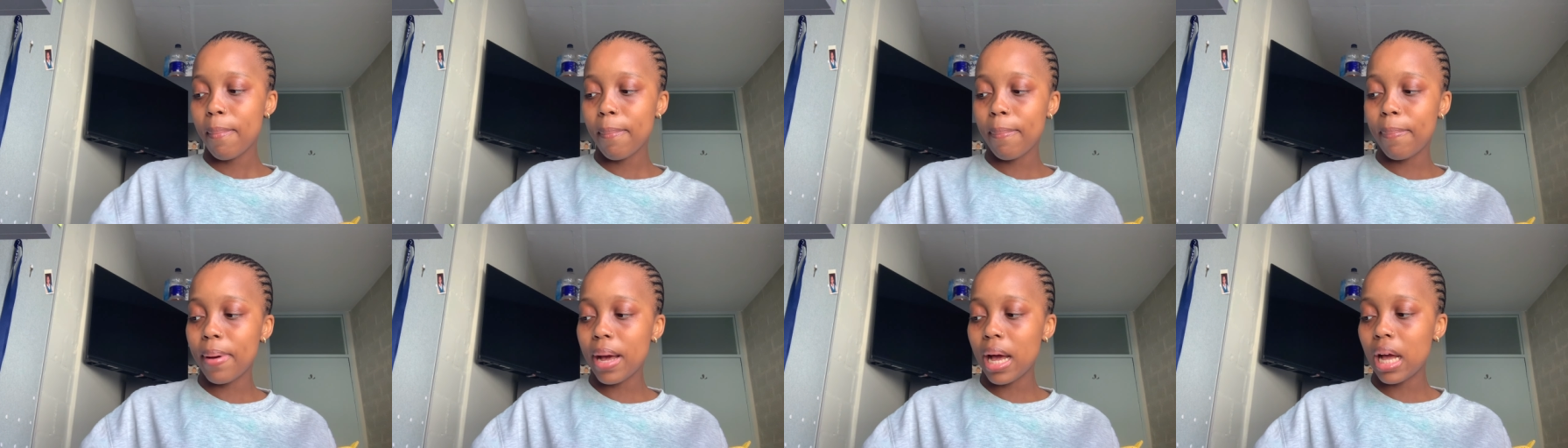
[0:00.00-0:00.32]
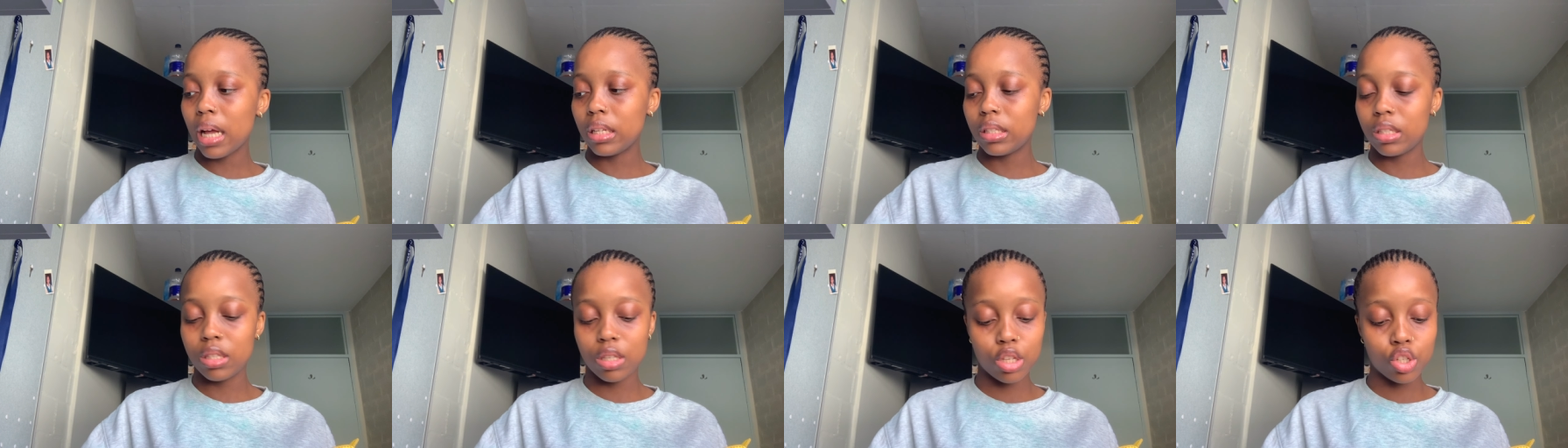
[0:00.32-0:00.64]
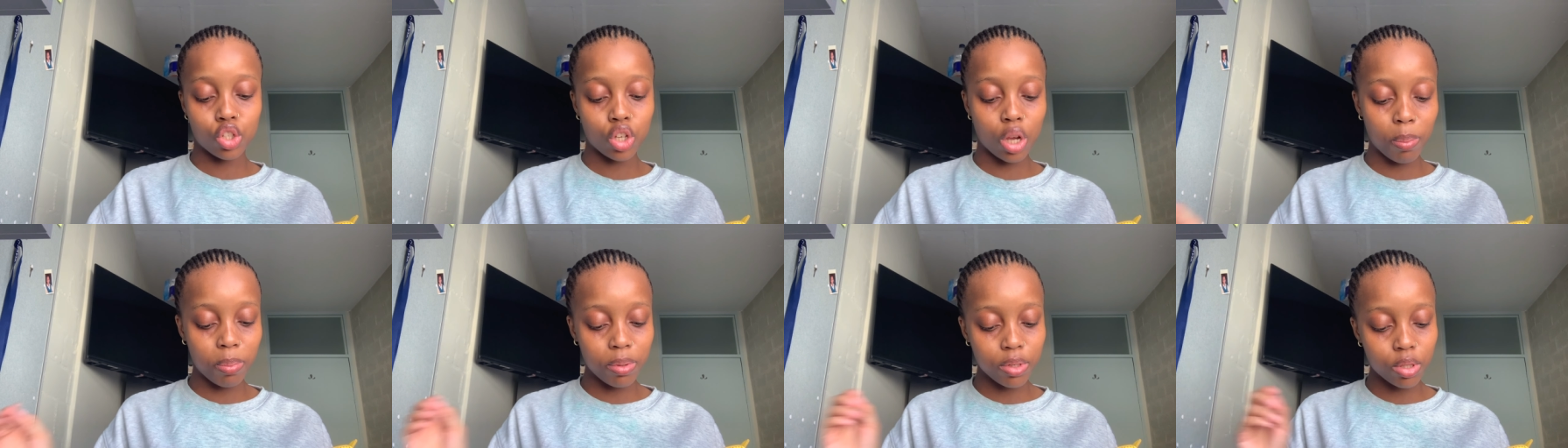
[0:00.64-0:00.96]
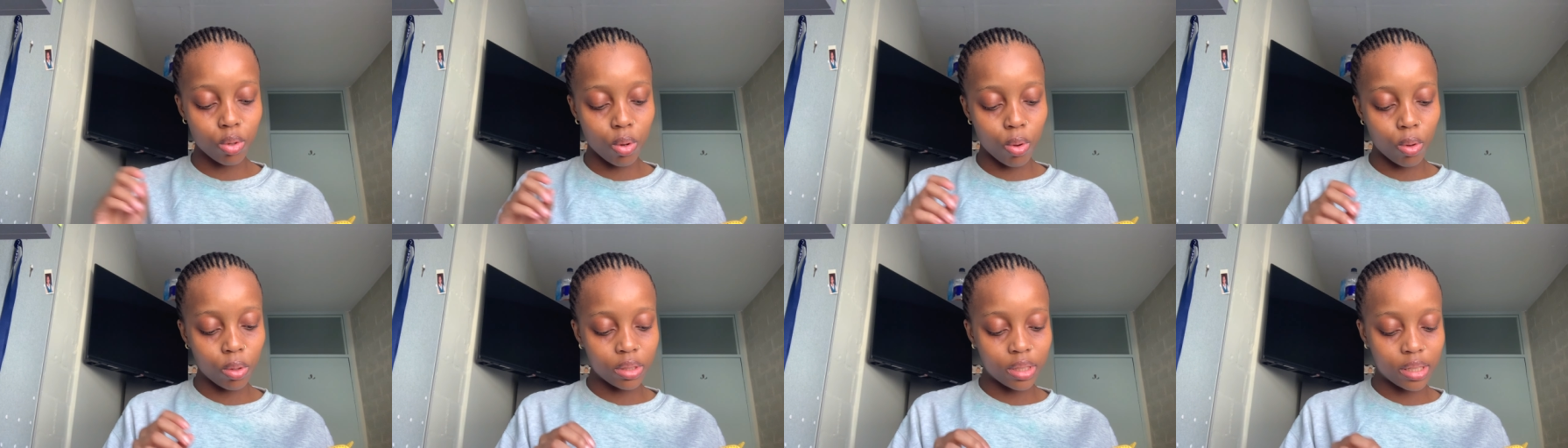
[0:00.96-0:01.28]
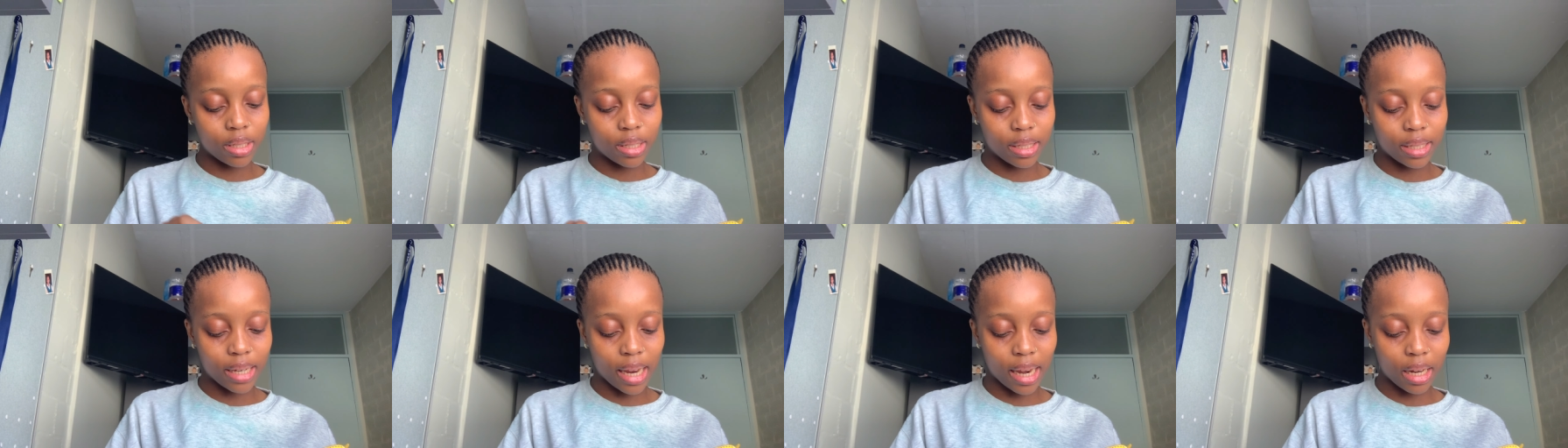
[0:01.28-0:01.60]
But the shop is
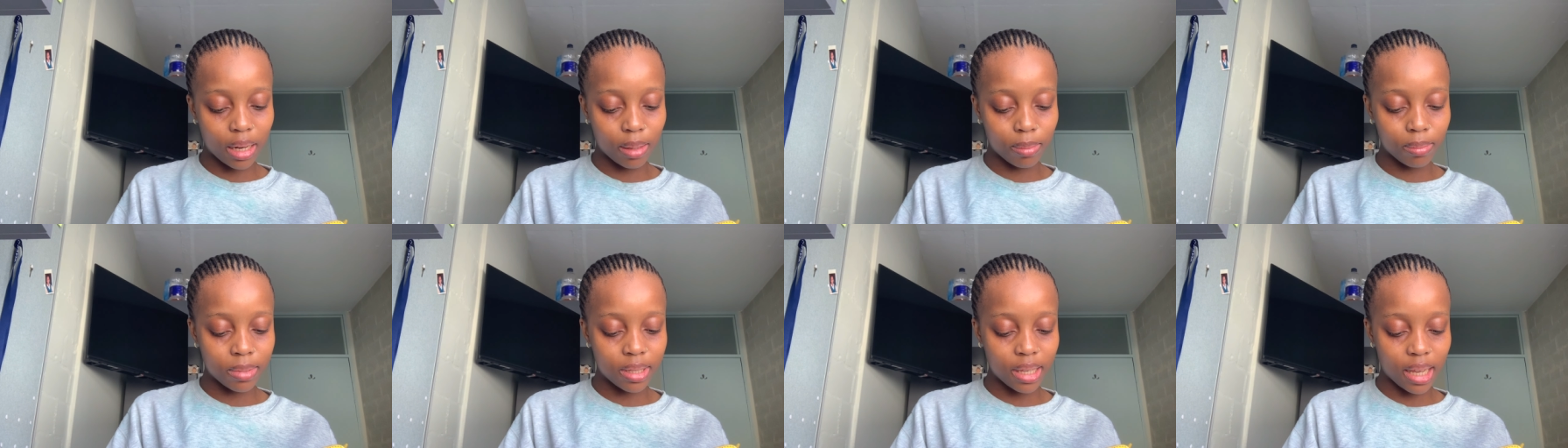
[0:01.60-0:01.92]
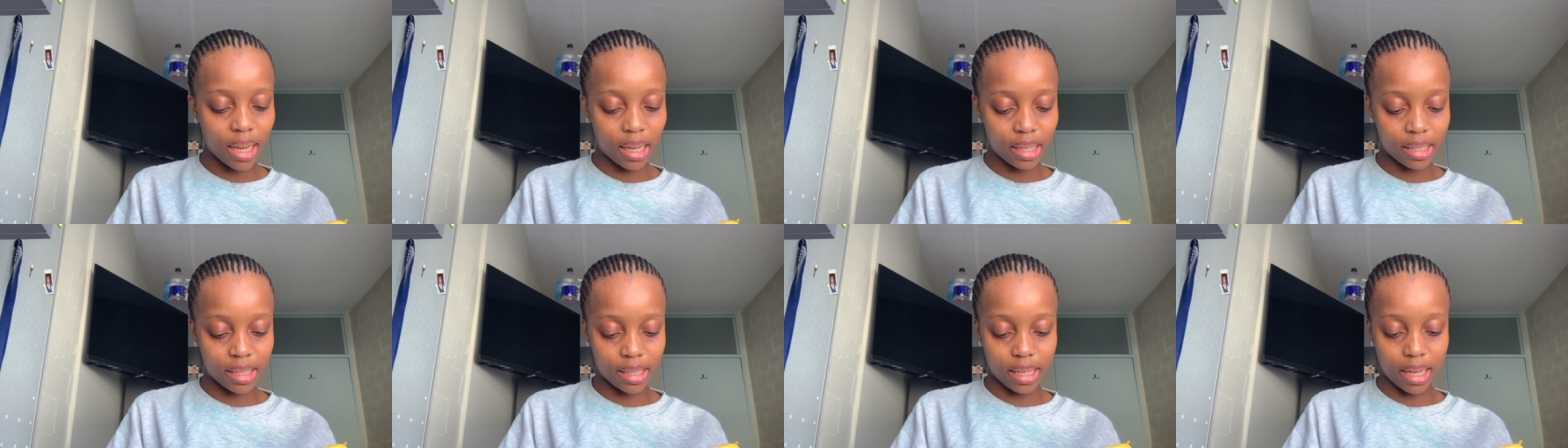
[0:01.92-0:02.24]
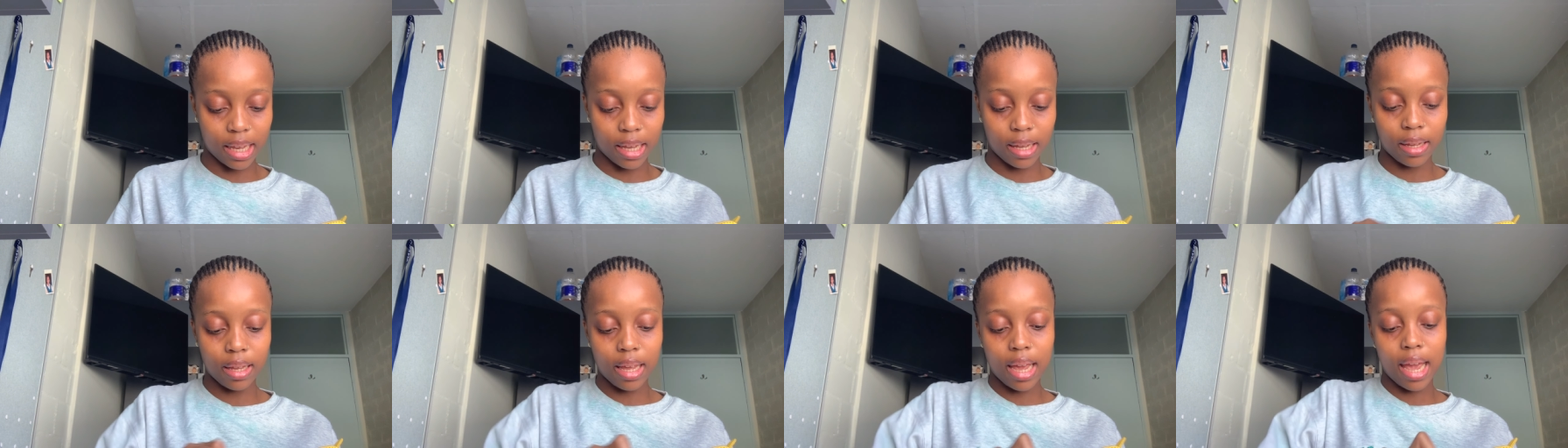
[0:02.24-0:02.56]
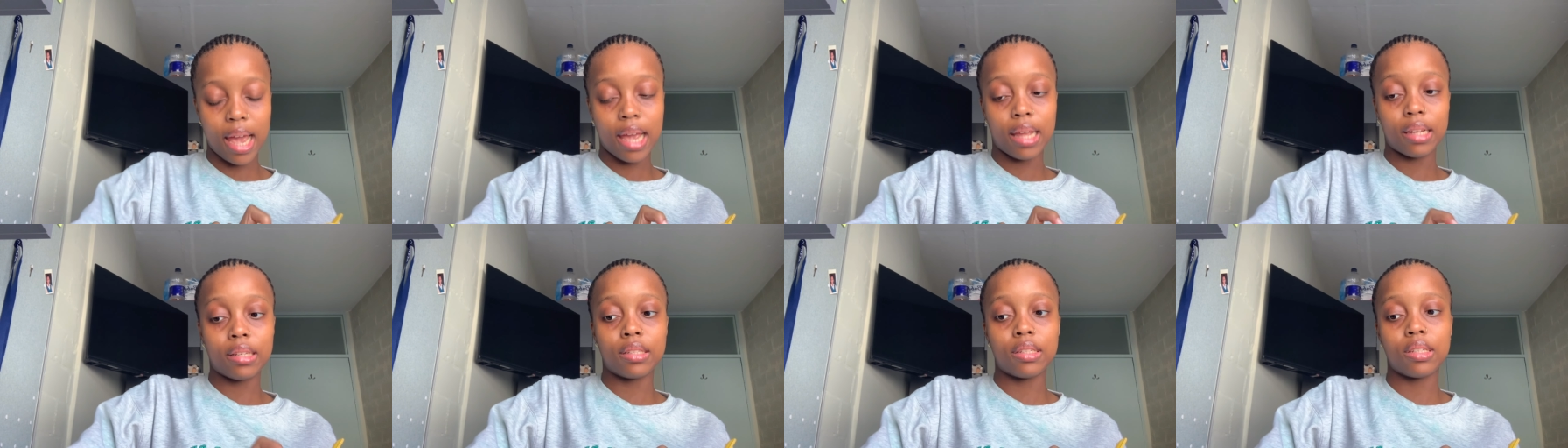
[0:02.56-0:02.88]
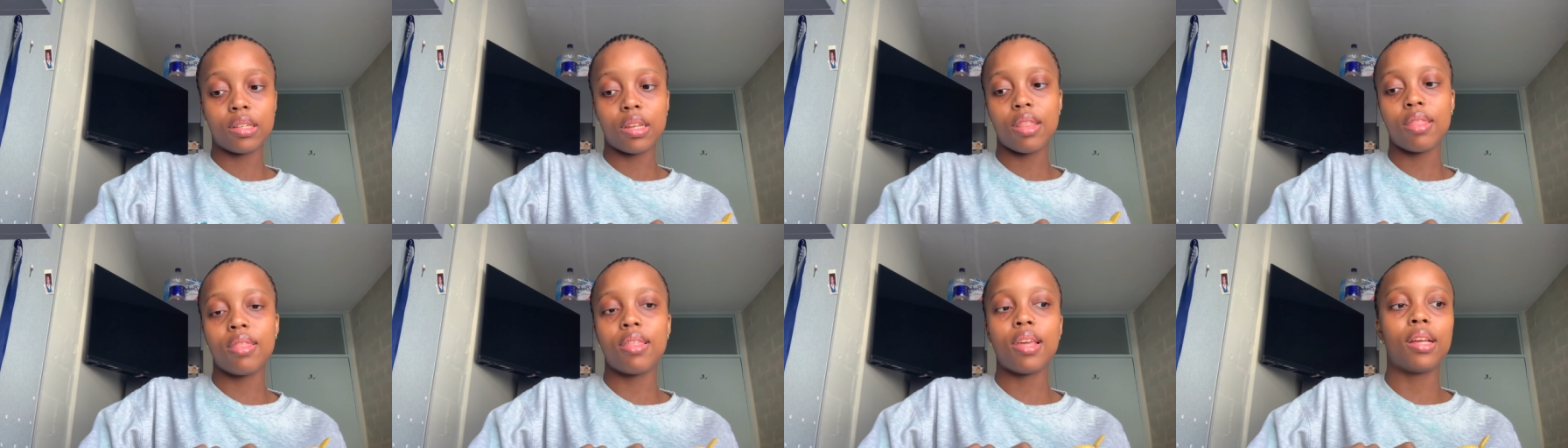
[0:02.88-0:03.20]
called Denim's Essay, and
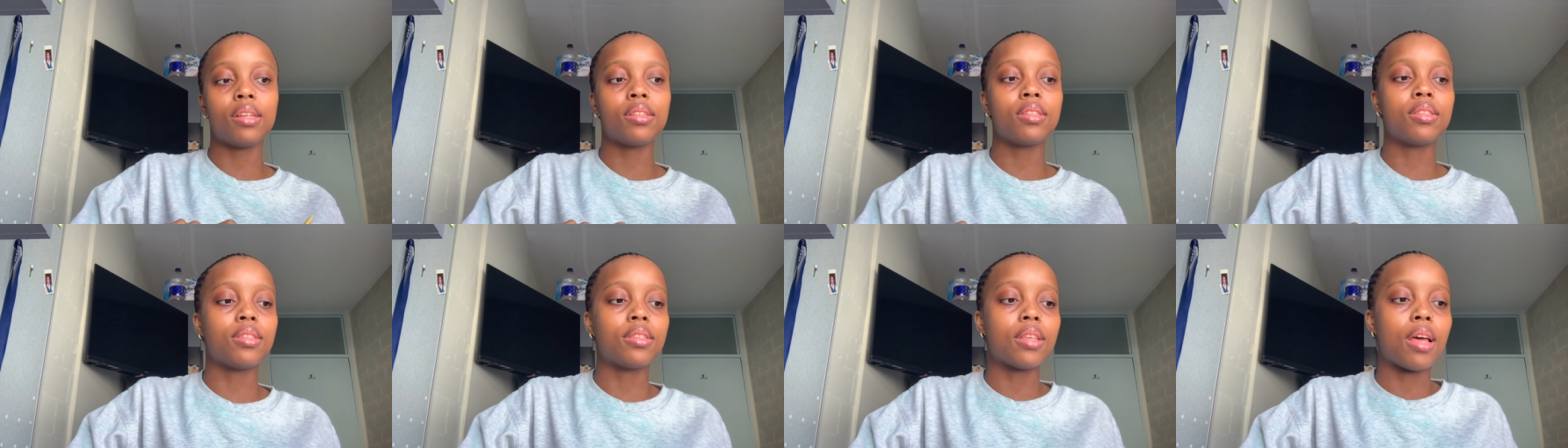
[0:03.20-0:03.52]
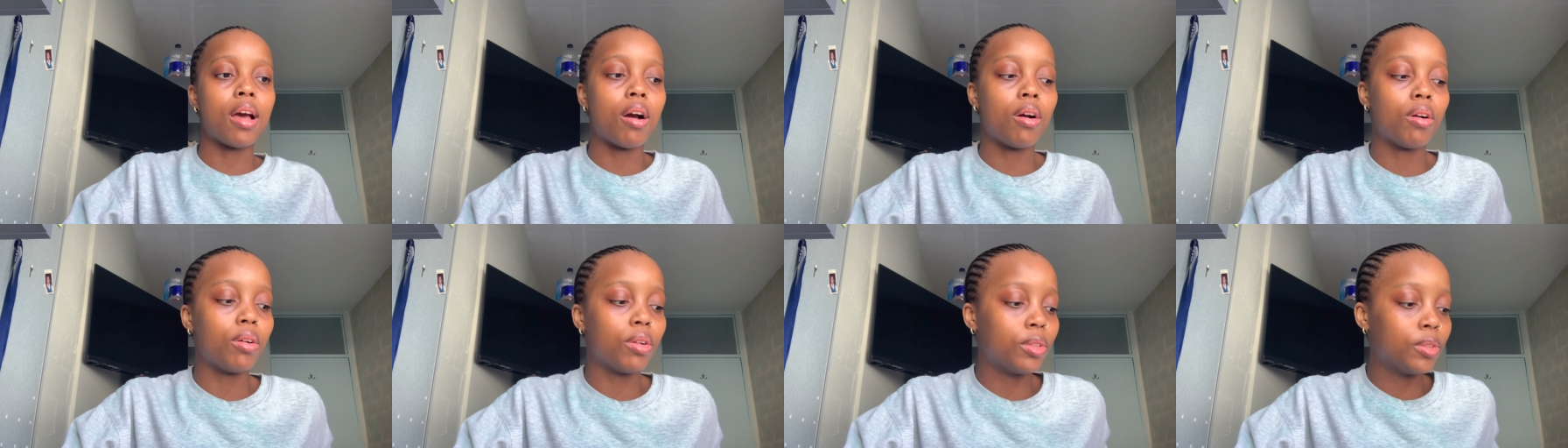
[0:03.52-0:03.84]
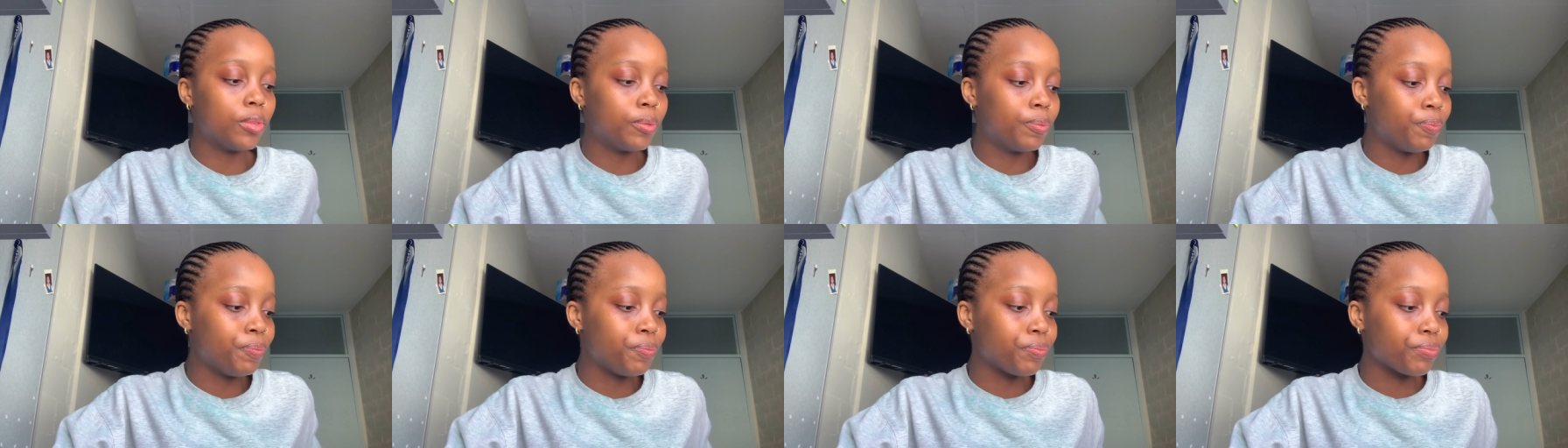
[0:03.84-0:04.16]
they sell